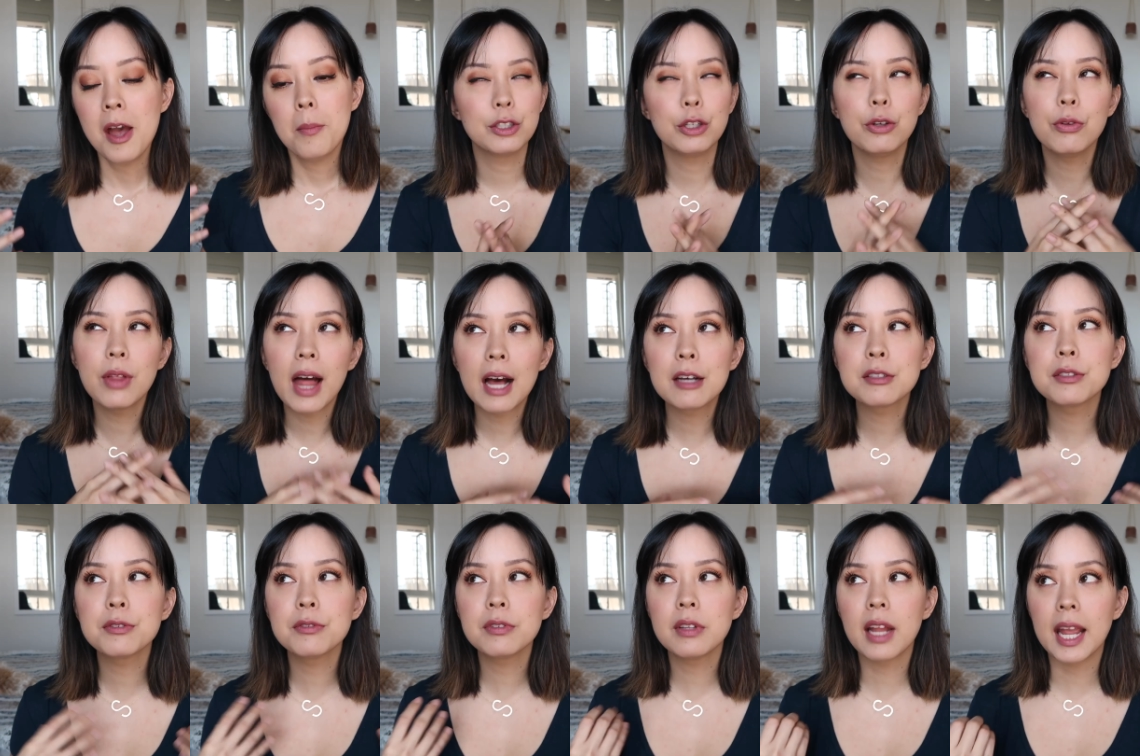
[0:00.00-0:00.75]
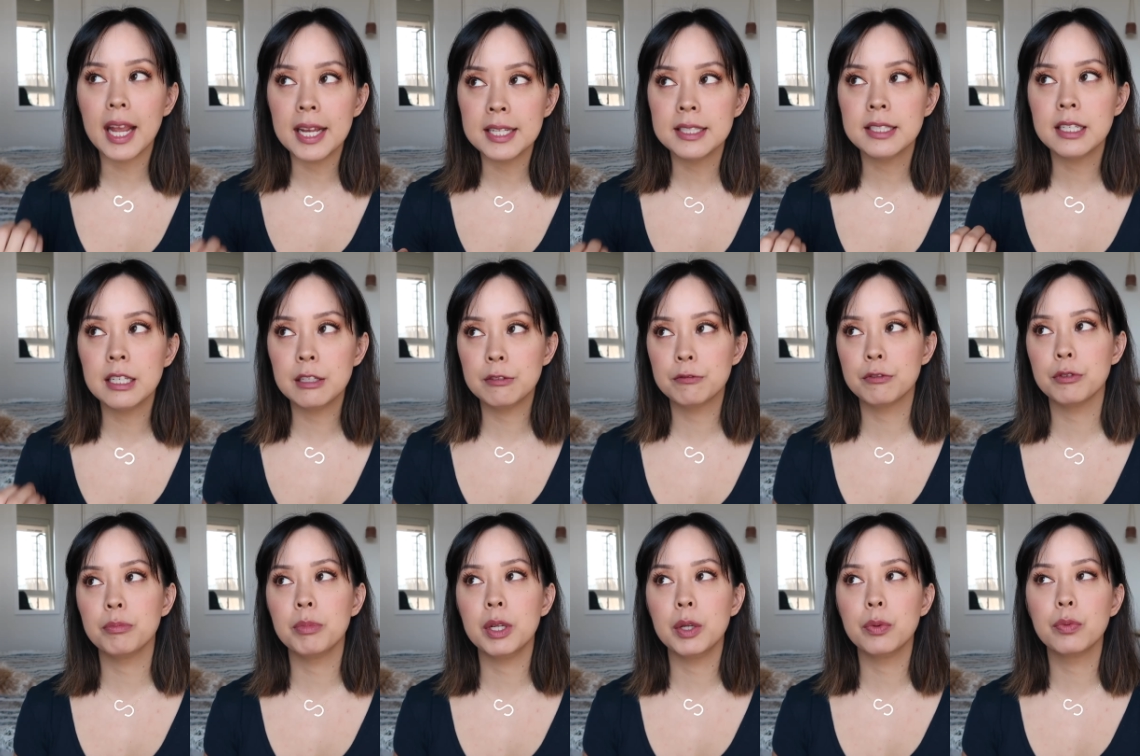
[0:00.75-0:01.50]
2018
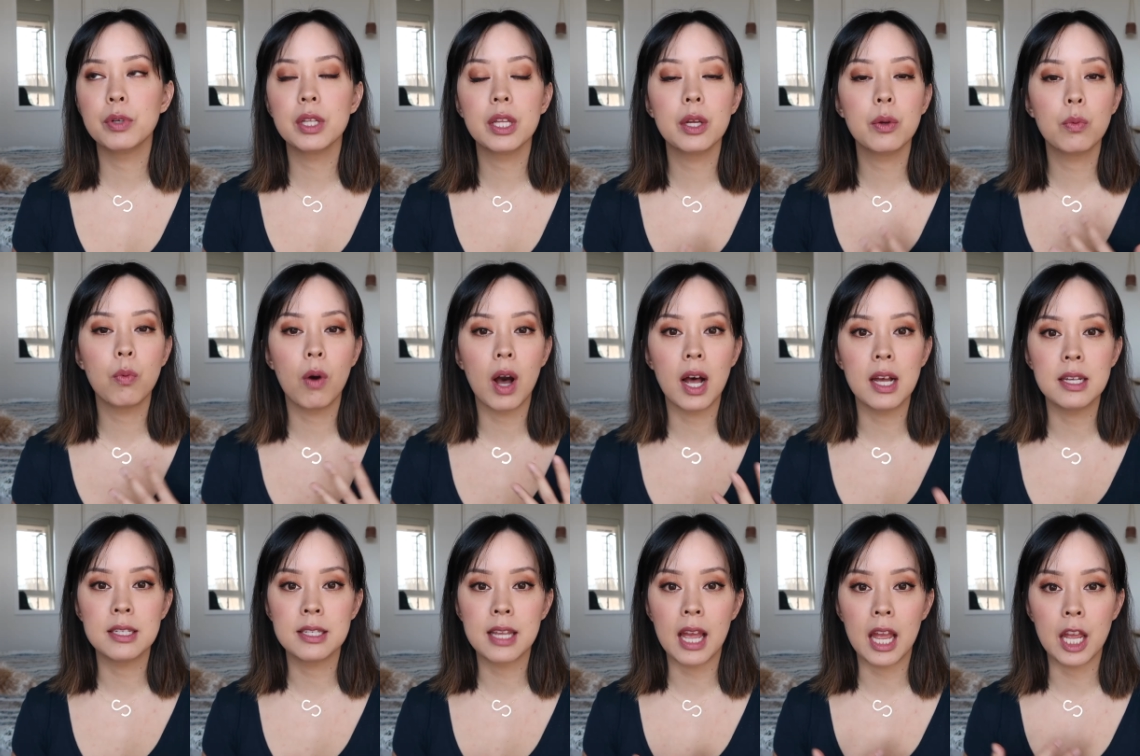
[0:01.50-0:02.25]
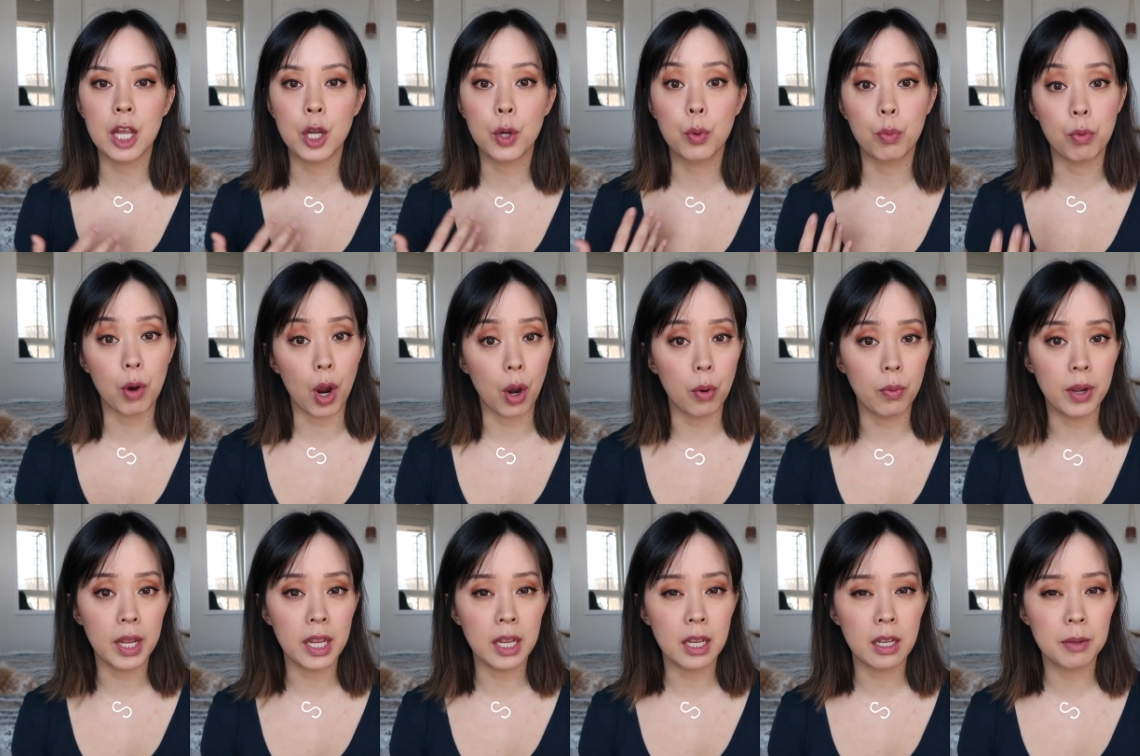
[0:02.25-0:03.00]
for me really was a
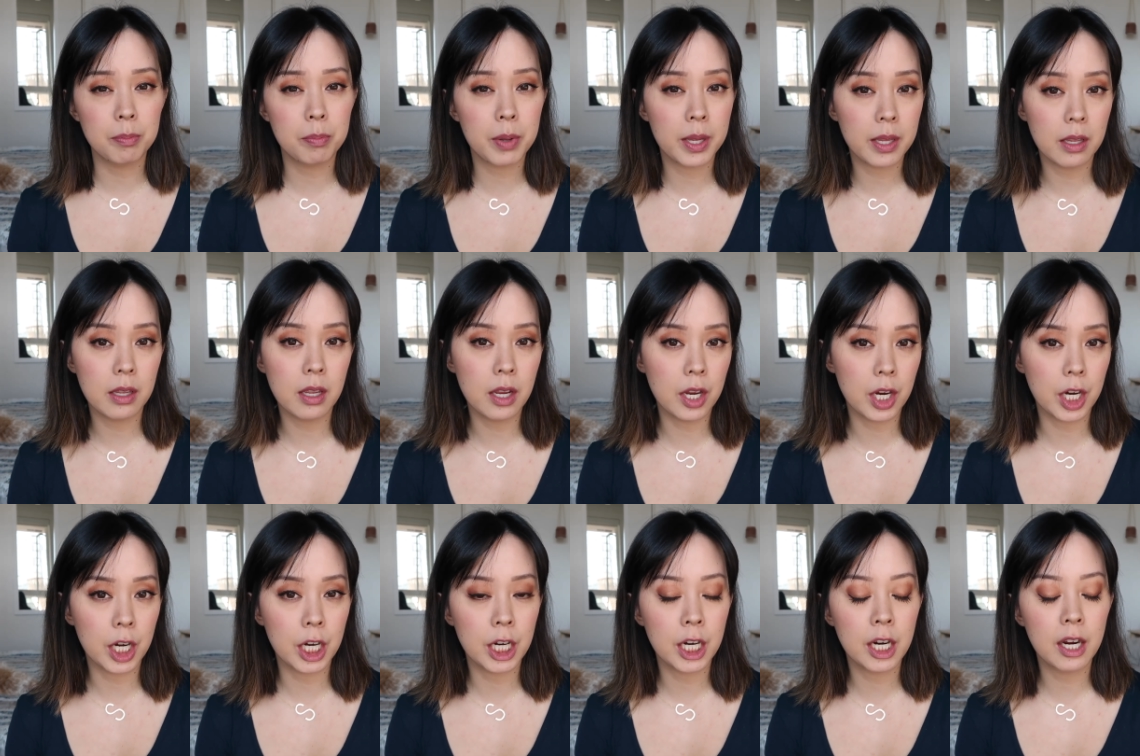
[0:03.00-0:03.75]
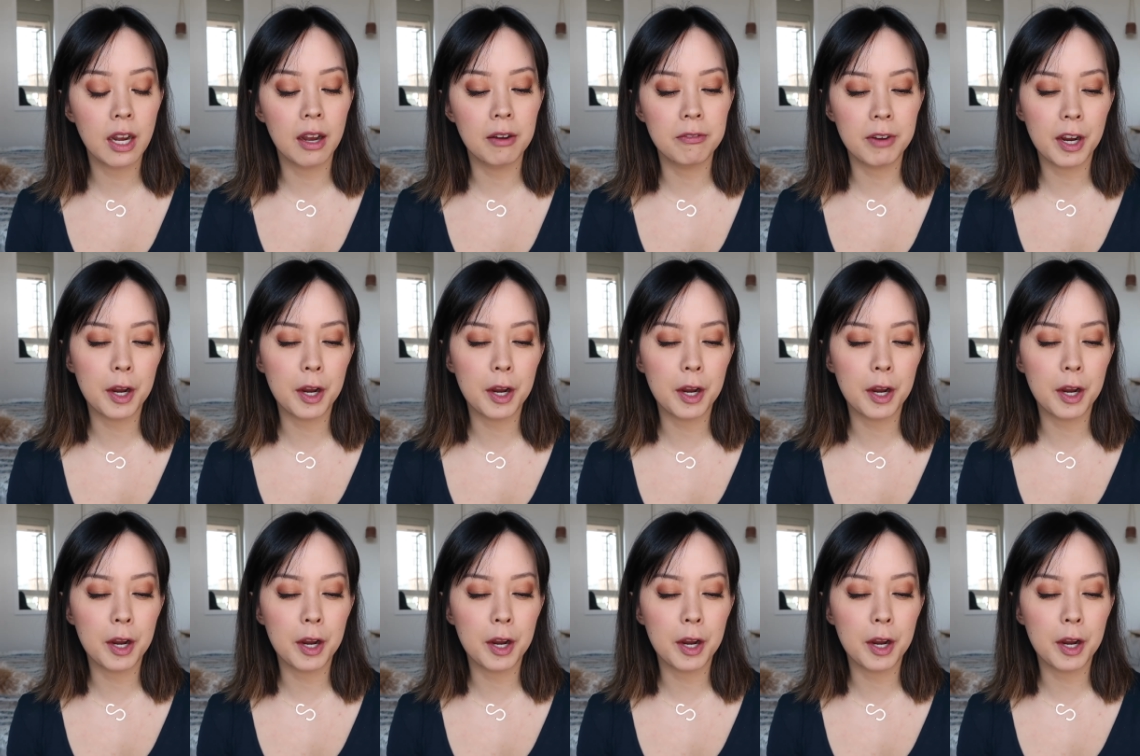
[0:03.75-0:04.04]
growing year, a